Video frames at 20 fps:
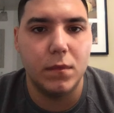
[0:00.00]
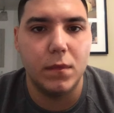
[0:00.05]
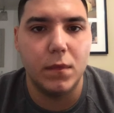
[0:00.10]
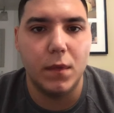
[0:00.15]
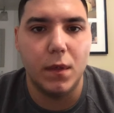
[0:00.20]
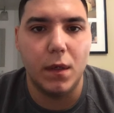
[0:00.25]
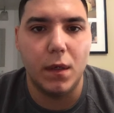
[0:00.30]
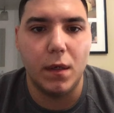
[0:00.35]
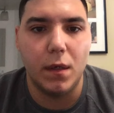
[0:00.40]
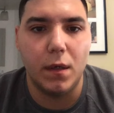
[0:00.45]

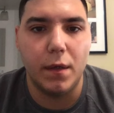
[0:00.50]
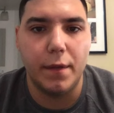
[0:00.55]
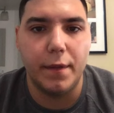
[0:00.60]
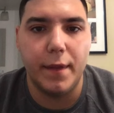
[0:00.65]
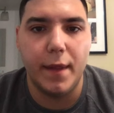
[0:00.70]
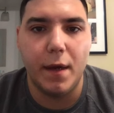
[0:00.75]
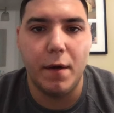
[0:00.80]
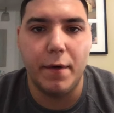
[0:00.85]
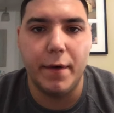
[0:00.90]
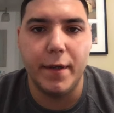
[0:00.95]

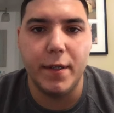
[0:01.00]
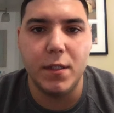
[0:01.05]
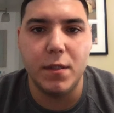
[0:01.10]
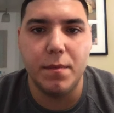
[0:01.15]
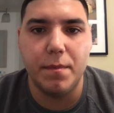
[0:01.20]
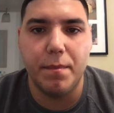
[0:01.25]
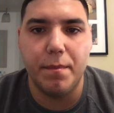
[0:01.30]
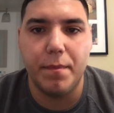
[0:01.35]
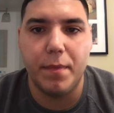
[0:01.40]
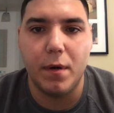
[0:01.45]
There it is.
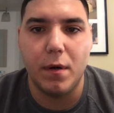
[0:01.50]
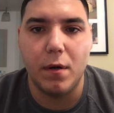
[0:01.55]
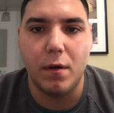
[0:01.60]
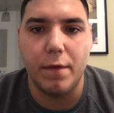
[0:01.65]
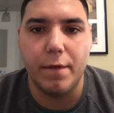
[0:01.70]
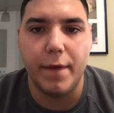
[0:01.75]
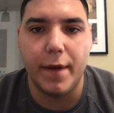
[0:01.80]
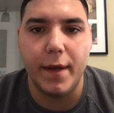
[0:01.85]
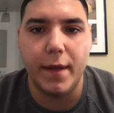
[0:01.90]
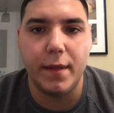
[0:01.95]

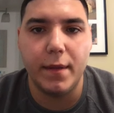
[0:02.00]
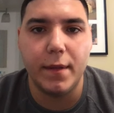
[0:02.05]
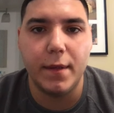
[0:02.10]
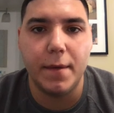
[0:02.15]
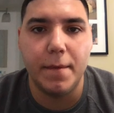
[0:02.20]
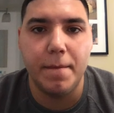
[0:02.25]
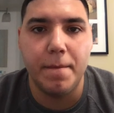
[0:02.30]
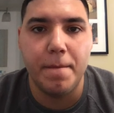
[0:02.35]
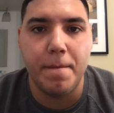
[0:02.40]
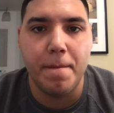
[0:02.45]
Perfect.
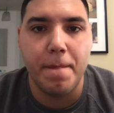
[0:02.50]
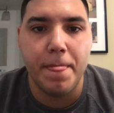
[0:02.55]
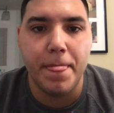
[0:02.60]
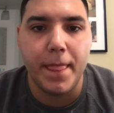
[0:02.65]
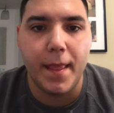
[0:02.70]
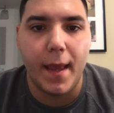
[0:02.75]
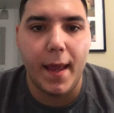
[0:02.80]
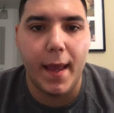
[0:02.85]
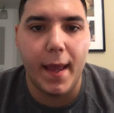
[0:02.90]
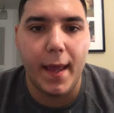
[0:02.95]

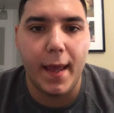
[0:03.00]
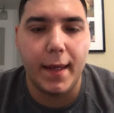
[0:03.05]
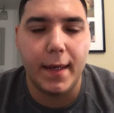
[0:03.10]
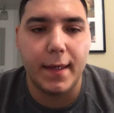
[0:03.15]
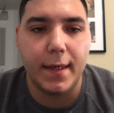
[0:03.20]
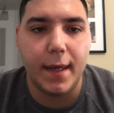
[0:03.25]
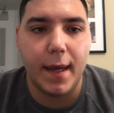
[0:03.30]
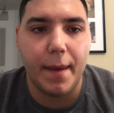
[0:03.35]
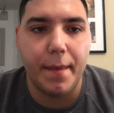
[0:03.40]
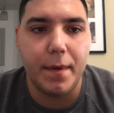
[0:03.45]

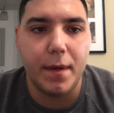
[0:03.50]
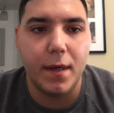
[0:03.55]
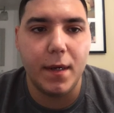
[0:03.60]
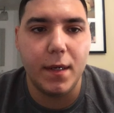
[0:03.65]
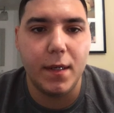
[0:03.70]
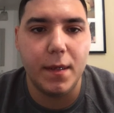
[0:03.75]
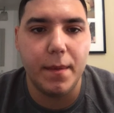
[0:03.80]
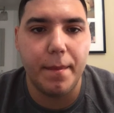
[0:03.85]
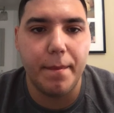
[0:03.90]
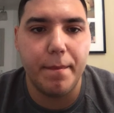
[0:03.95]
And I'm going
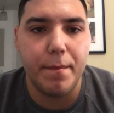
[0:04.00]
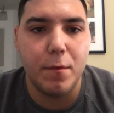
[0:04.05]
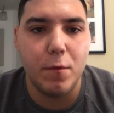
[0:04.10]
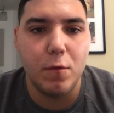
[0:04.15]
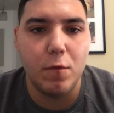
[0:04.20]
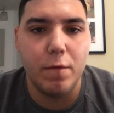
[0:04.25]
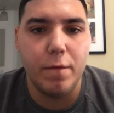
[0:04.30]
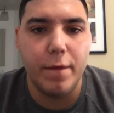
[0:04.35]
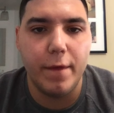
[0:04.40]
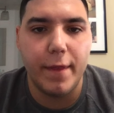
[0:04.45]
to
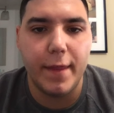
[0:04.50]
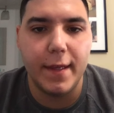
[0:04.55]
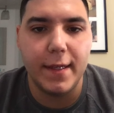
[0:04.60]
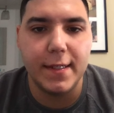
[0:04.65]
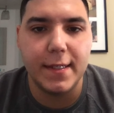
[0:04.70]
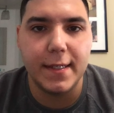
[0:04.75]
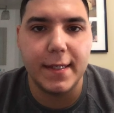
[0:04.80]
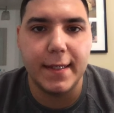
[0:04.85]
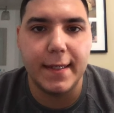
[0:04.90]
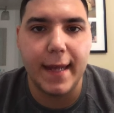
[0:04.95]
move
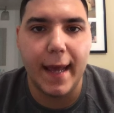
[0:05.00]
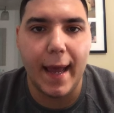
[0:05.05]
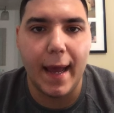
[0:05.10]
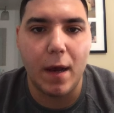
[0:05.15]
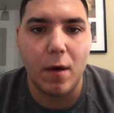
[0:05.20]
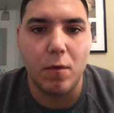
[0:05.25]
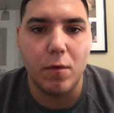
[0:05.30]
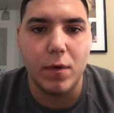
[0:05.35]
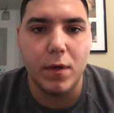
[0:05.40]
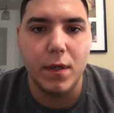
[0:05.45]
this
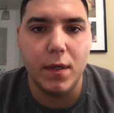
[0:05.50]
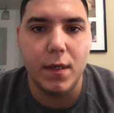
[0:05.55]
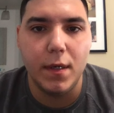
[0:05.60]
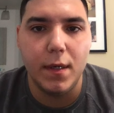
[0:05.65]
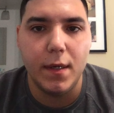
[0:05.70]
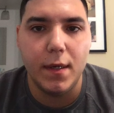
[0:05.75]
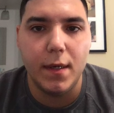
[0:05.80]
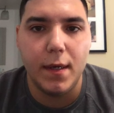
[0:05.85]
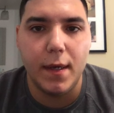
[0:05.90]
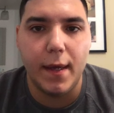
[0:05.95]
down
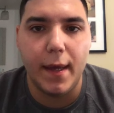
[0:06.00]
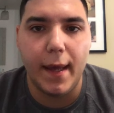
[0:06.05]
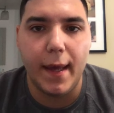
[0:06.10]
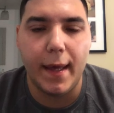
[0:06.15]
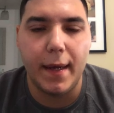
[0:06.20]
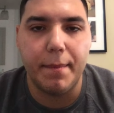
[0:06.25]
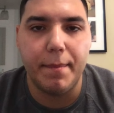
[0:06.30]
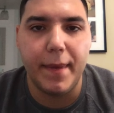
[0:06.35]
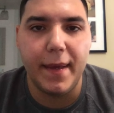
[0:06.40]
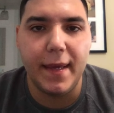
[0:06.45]

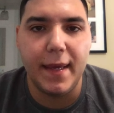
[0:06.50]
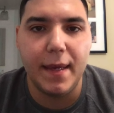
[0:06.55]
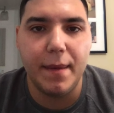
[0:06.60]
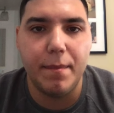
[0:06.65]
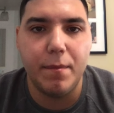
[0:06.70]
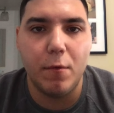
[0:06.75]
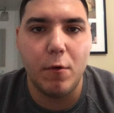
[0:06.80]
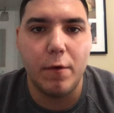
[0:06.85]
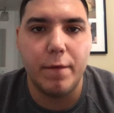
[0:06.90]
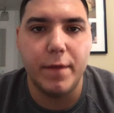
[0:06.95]
and make
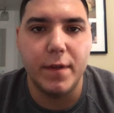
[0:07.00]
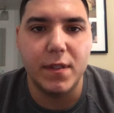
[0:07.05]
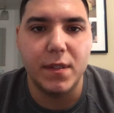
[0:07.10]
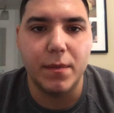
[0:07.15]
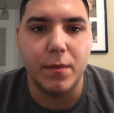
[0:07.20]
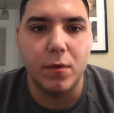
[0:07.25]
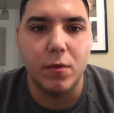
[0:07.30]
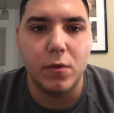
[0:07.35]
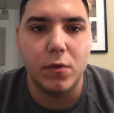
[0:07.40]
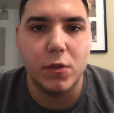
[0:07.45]
him more
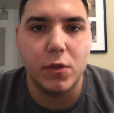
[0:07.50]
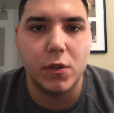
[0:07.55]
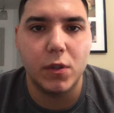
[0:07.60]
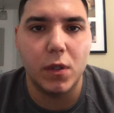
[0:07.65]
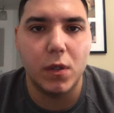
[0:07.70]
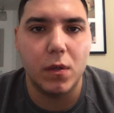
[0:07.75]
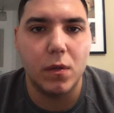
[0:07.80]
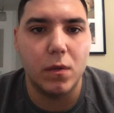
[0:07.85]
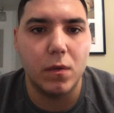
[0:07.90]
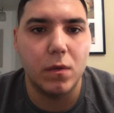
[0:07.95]
visible.
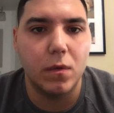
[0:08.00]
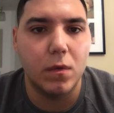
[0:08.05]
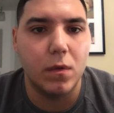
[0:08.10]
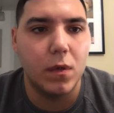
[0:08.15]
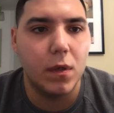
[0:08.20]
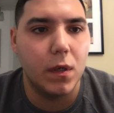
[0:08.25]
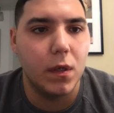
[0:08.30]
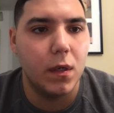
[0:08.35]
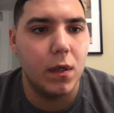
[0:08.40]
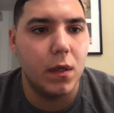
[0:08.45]
So
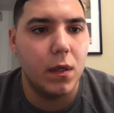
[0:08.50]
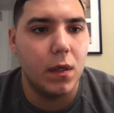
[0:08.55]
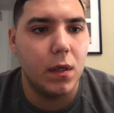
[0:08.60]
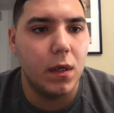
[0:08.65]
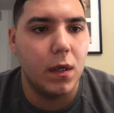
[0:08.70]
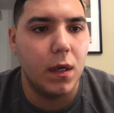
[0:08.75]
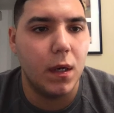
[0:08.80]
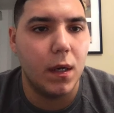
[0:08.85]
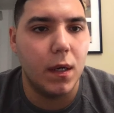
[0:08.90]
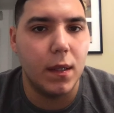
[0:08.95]

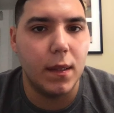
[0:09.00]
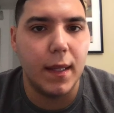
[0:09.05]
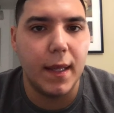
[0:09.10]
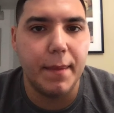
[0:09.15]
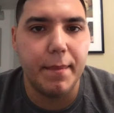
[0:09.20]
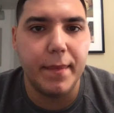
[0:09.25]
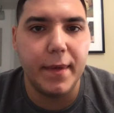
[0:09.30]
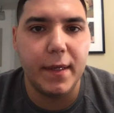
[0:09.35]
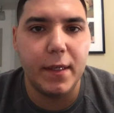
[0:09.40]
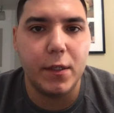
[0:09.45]

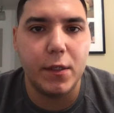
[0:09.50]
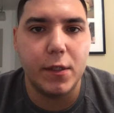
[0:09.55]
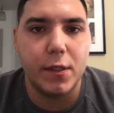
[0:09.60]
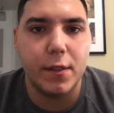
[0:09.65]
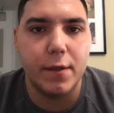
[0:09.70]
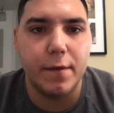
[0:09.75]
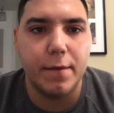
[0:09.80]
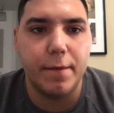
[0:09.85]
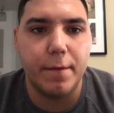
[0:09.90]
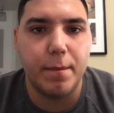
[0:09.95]
let me
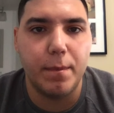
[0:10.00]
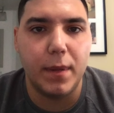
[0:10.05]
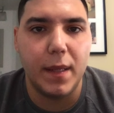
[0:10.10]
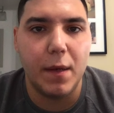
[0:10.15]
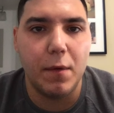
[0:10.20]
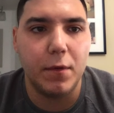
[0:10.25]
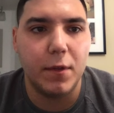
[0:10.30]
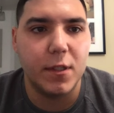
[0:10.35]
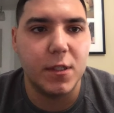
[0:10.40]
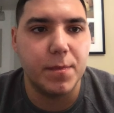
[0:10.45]
play
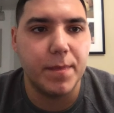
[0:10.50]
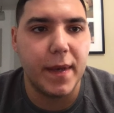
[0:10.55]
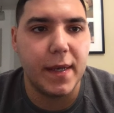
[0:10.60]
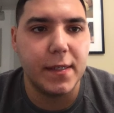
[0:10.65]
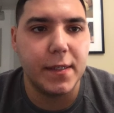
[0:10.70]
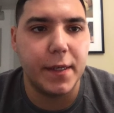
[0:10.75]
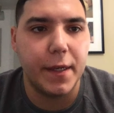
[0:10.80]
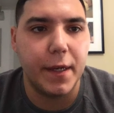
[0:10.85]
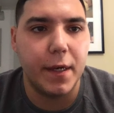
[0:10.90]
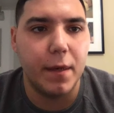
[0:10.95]
with the
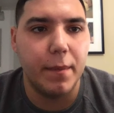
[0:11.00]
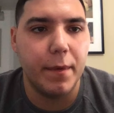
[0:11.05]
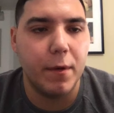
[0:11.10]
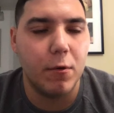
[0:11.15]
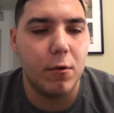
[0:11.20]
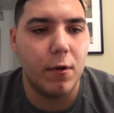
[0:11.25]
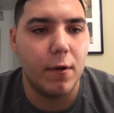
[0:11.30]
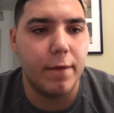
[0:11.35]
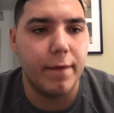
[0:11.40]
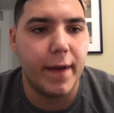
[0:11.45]
spacing here. Let me go
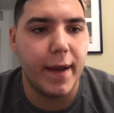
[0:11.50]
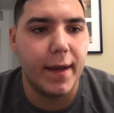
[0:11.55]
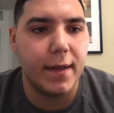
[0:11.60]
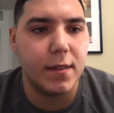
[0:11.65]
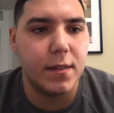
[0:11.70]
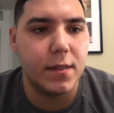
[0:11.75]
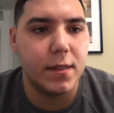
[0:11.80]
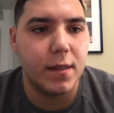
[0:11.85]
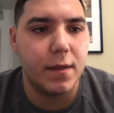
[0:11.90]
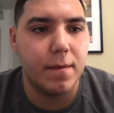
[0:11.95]
to
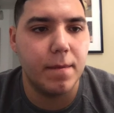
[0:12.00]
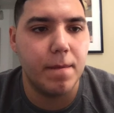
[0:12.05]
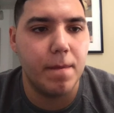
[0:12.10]
advanced.